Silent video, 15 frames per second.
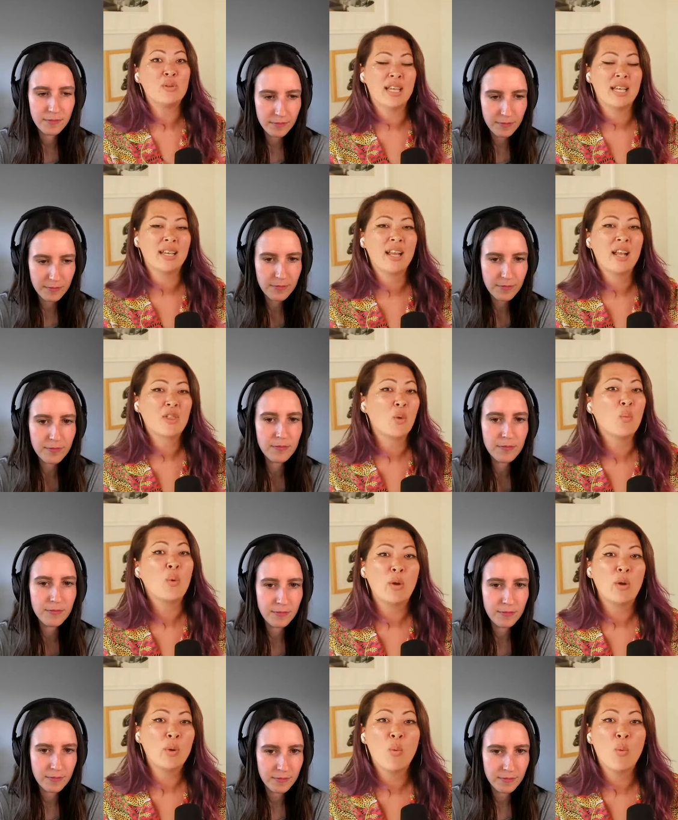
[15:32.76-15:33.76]
Speaker 1: it the way
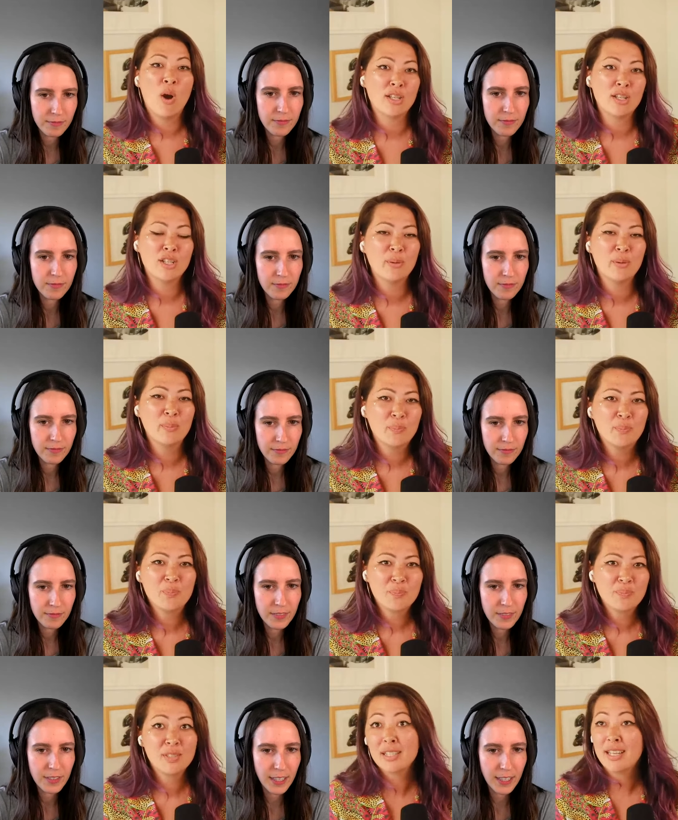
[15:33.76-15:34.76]
we want to
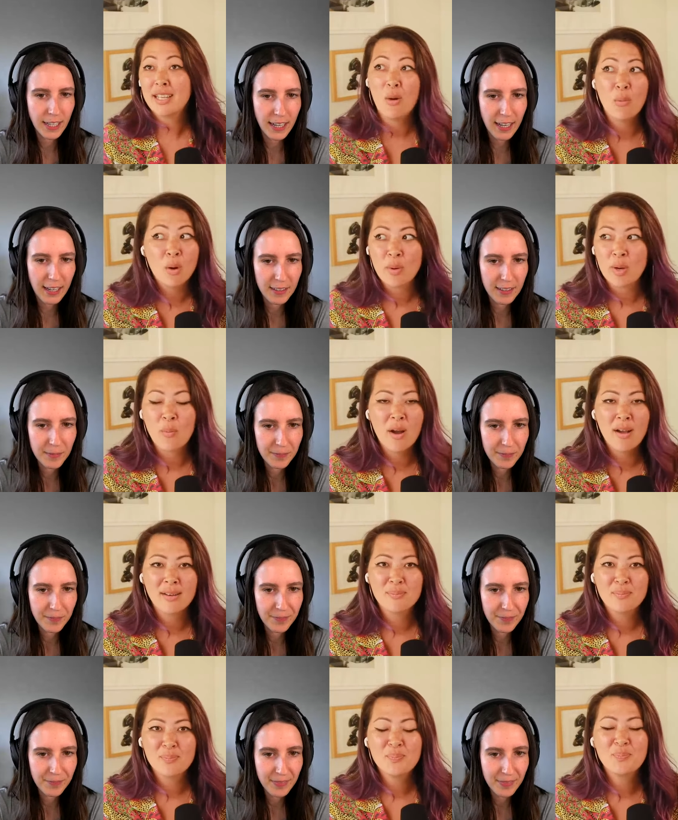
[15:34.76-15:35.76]
to get yeah. what we
Speaker 2: want
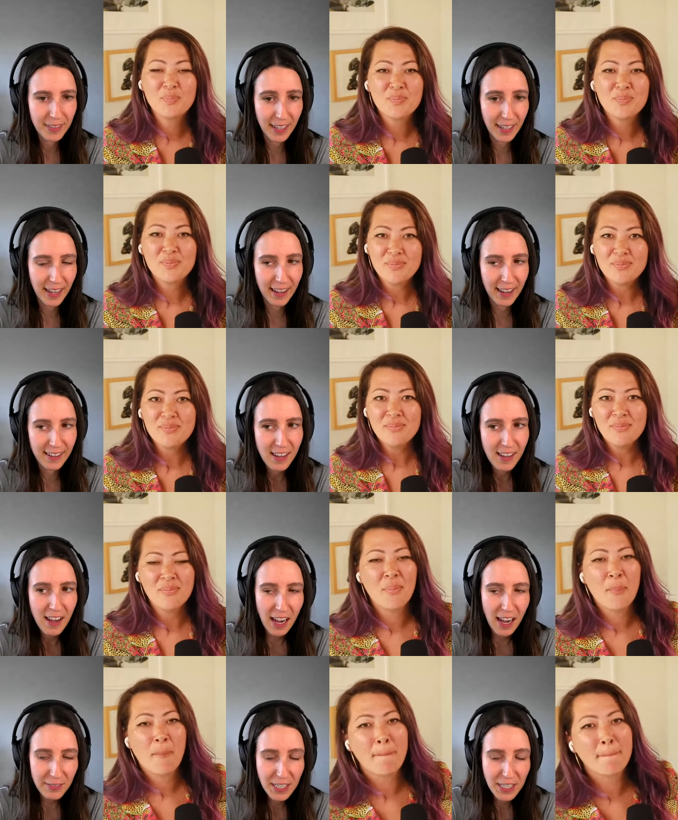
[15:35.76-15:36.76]
yeah
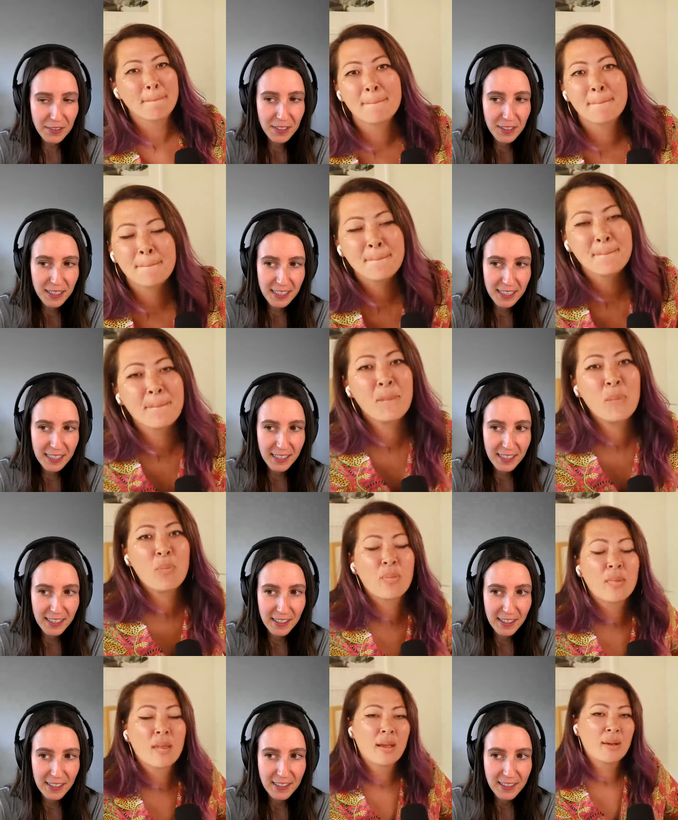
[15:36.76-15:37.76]
i've definitely
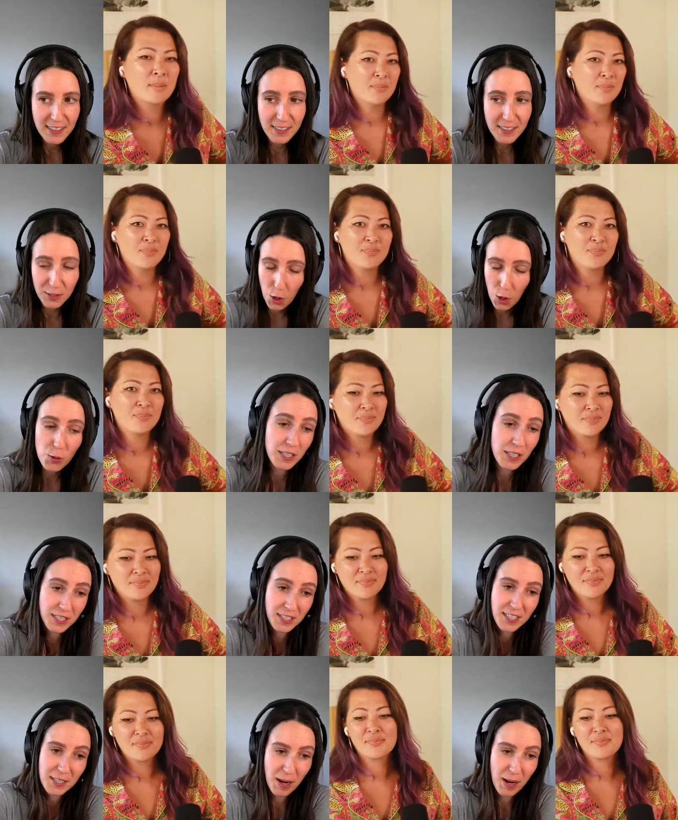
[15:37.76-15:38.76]

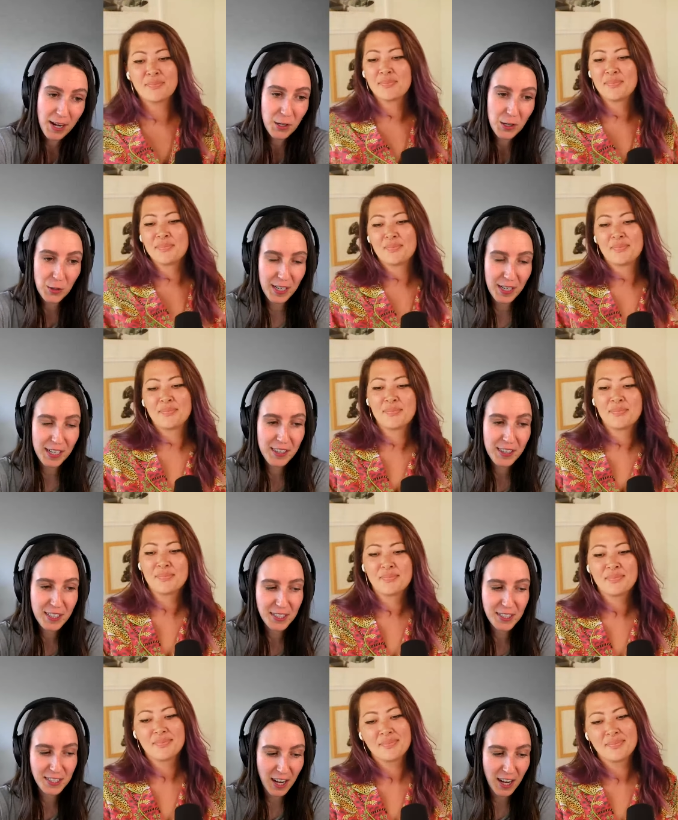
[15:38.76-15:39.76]
noticed in my career the
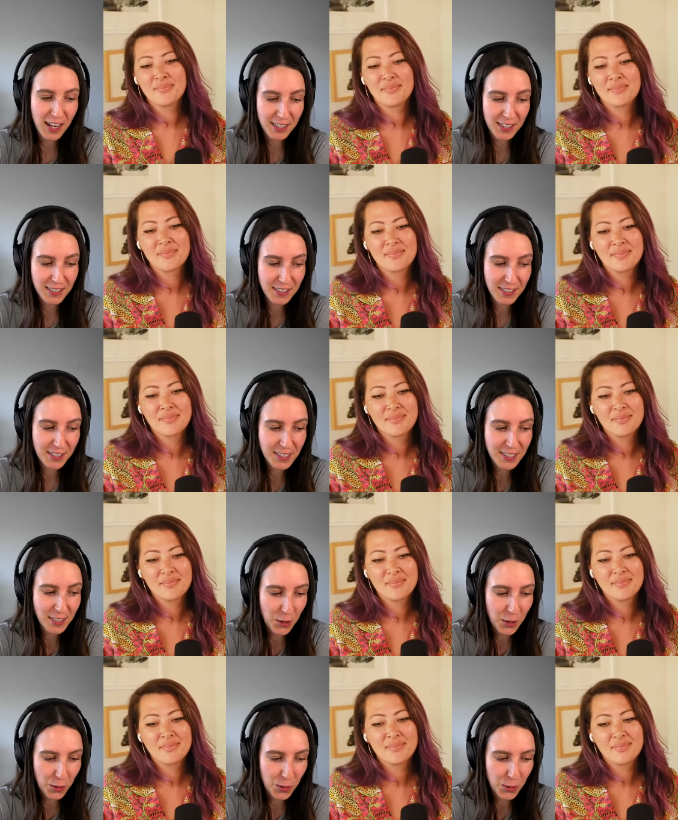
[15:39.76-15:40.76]
designers
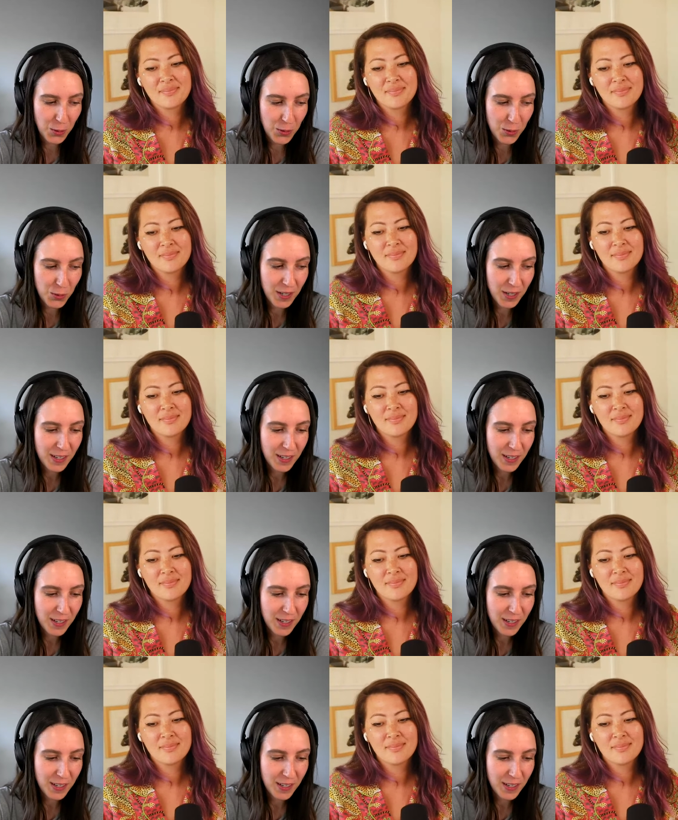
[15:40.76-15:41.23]
who